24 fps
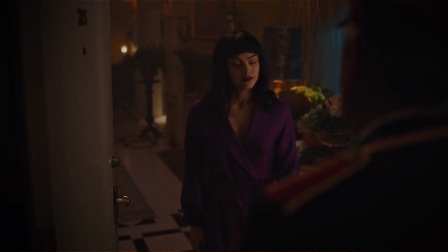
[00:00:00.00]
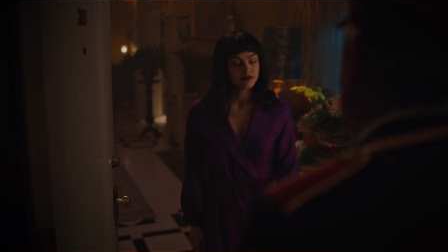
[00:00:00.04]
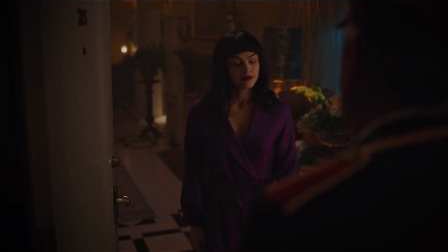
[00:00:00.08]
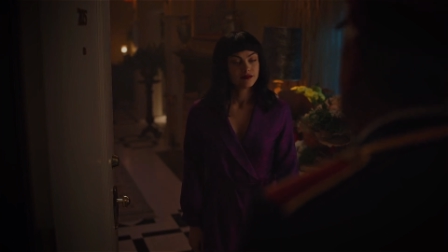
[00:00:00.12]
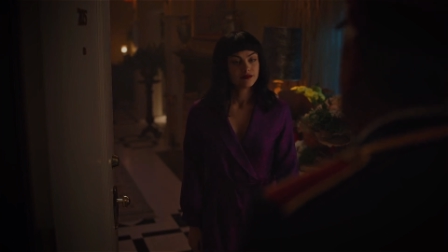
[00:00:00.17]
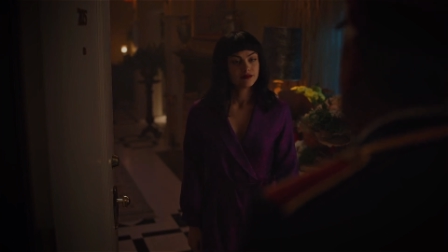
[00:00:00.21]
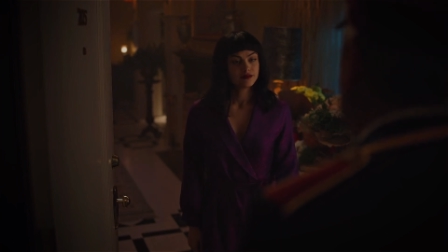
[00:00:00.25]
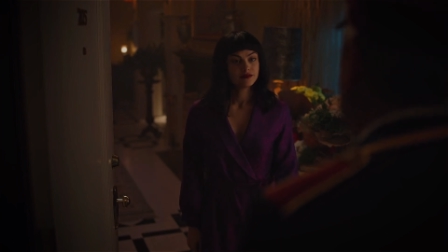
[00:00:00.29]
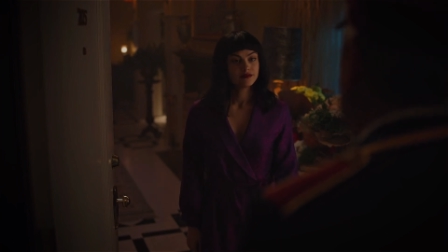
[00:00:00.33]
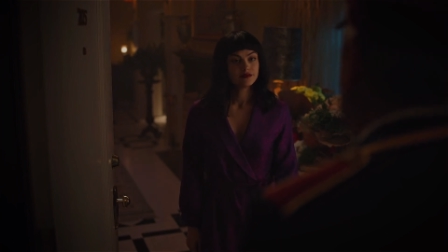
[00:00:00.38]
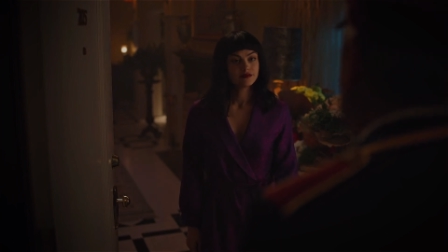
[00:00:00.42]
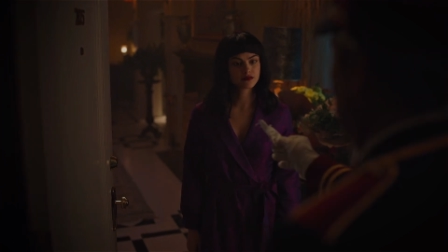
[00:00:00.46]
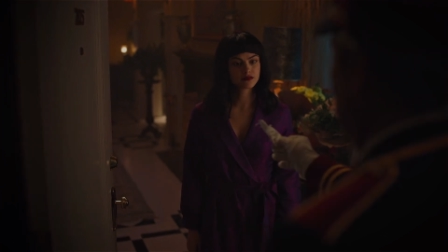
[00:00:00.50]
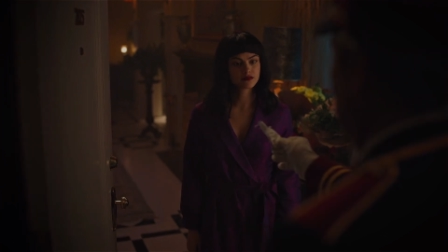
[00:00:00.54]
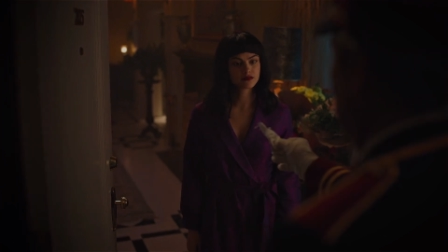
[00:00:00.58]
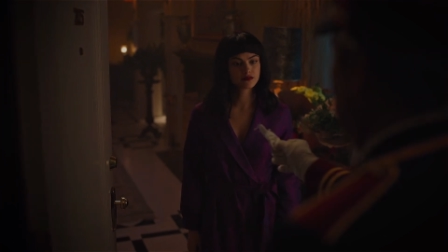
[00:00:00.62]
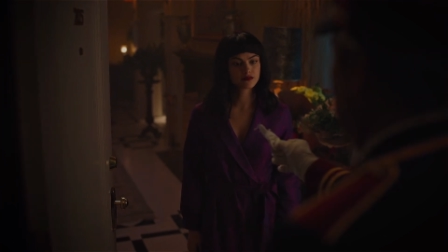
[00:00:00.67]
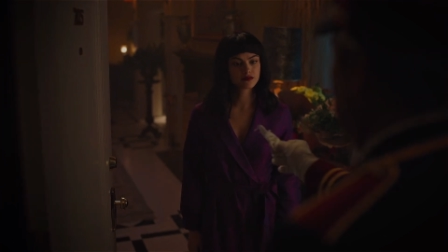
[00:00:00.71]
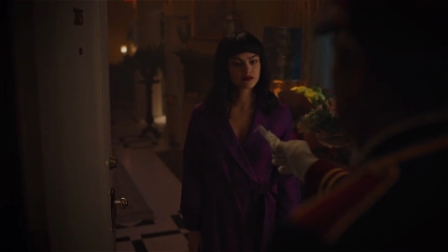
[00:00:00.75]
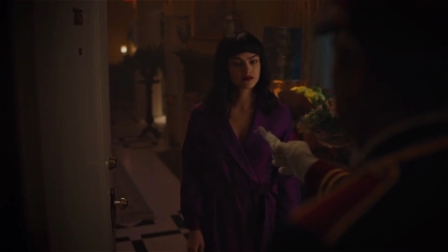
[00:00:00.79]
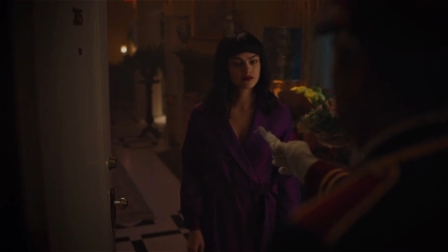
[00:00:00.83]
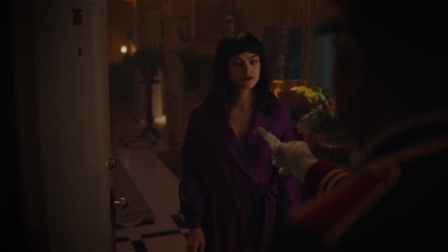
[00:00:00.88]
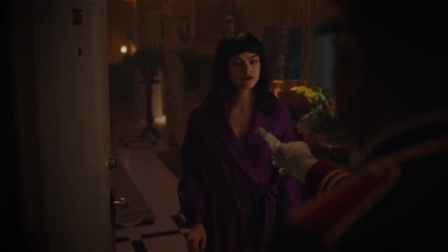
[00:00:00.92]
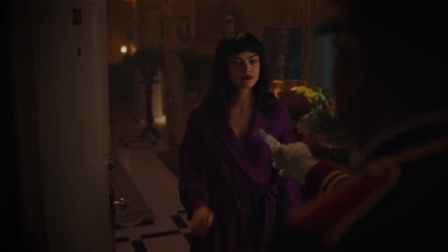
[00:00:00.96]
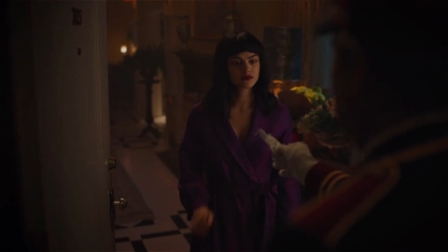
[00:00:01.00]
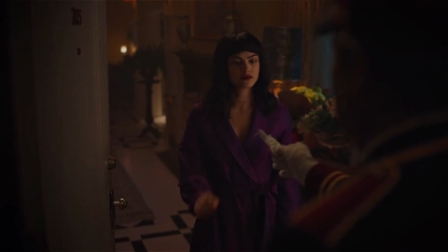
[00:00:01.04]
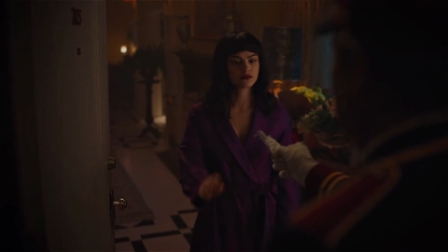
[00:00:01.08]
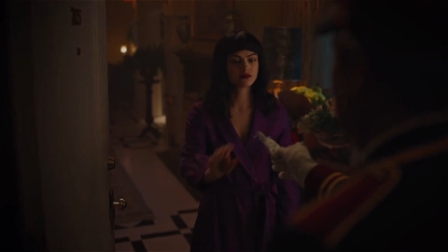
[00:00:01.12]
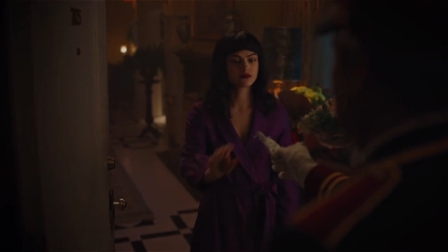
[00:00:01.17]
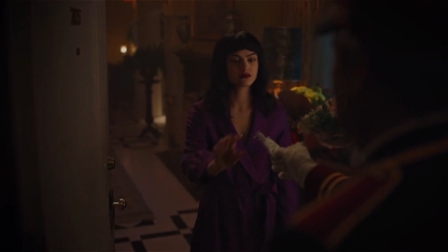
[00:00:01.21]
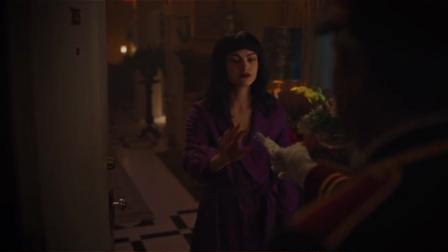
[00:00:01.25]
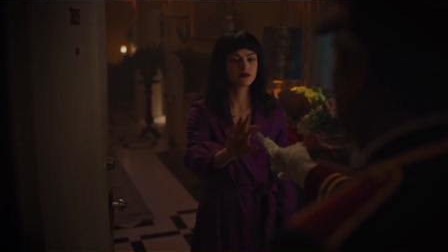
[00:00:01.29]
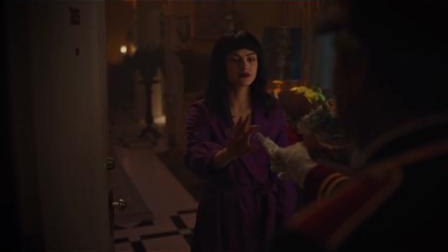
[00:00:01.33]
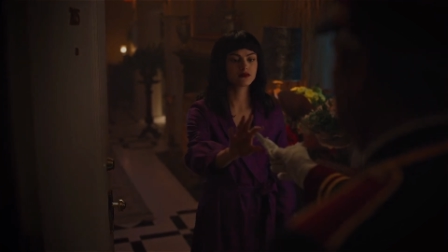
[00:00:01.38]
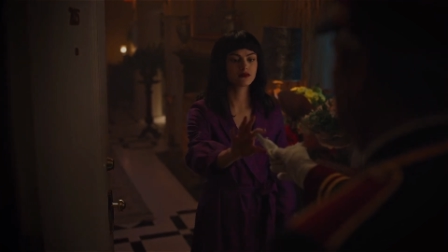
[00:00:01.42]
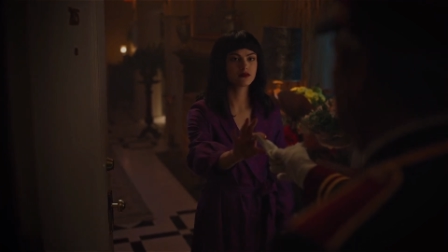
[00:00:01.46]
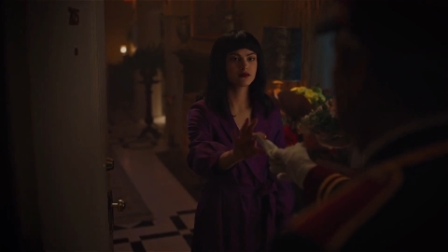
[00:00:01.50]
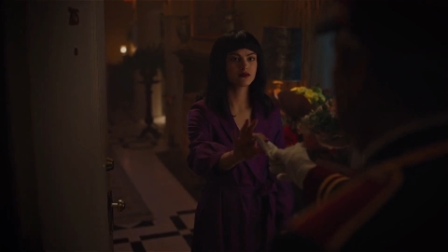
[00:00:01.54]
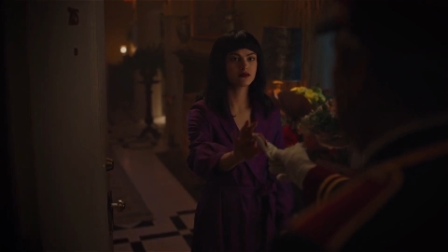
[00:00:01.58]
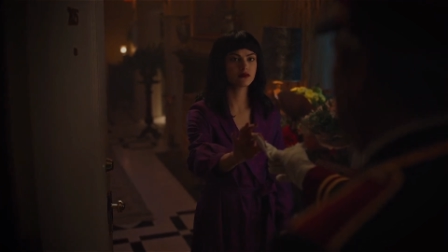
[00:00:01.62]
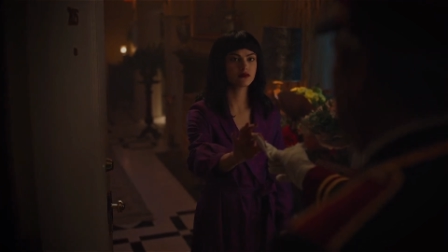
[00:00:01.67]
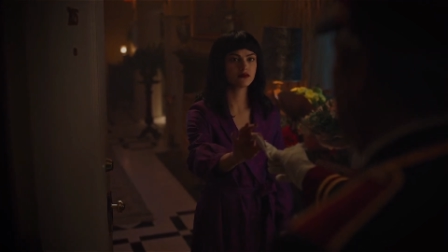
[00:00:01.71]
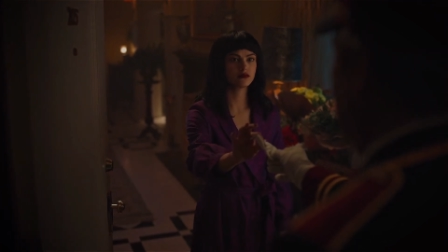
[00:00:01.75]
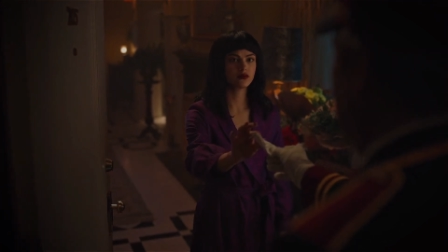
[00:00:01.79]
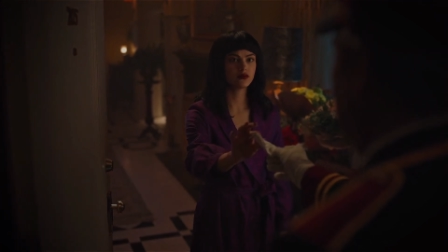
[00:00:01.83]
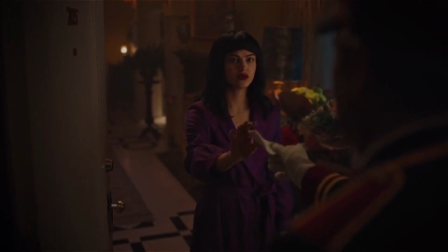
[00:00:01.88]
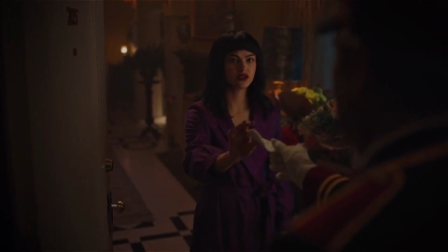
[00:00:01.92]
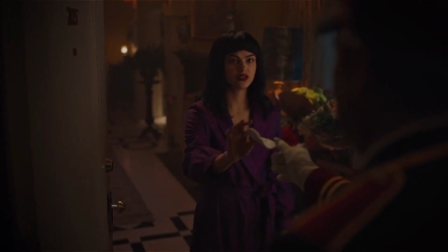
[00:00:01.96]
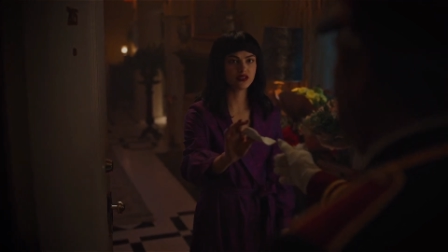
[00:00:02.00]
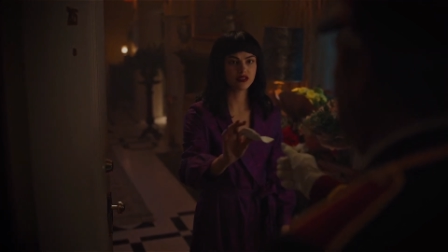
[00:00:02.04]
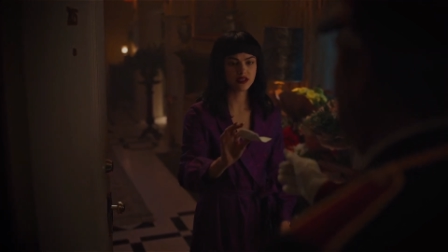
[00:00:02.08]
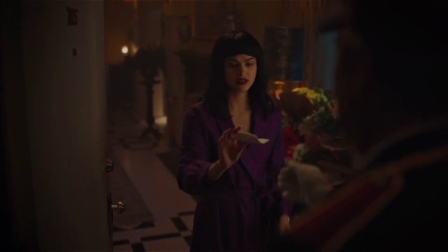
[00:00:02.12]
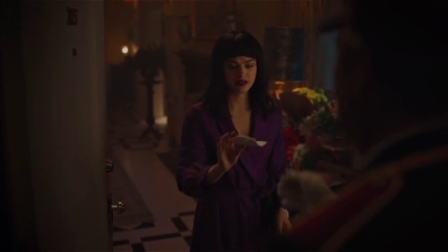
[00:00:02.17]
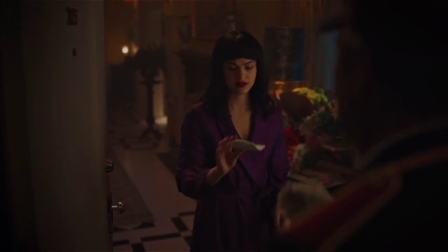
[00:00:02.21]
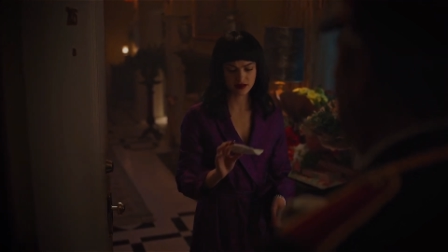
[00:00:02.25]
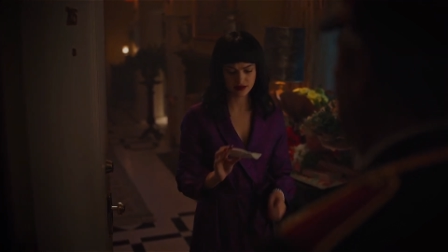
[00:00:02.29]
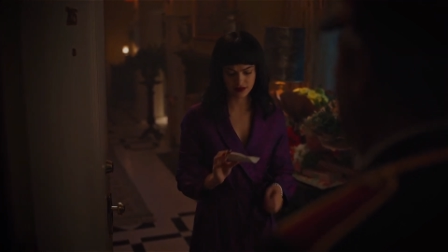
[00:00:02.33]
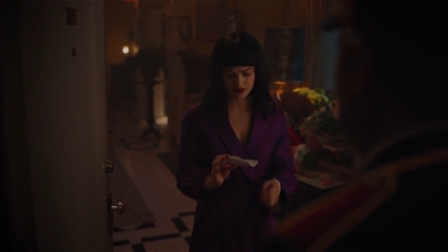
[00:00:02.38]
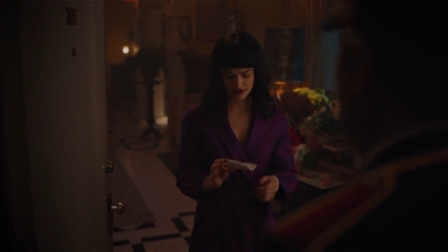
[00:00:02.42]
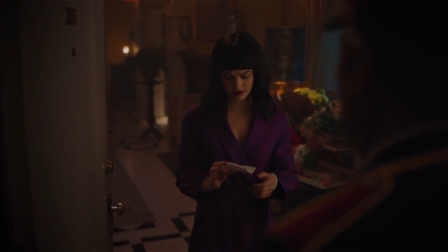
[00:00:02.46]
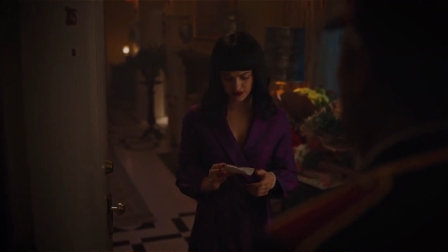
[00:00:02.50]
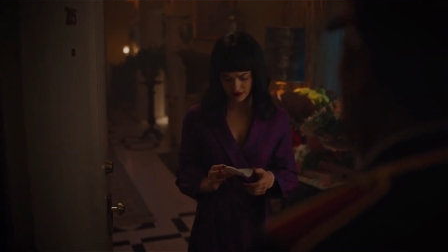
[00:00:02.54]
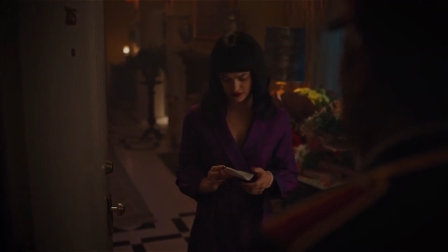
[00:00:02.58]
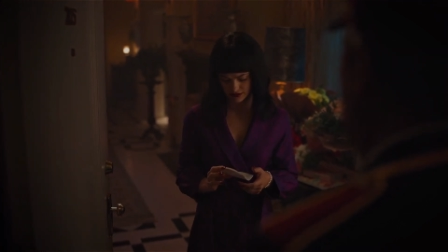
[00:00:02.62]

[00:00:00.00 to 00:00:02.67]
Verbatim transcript: was empty. What's this?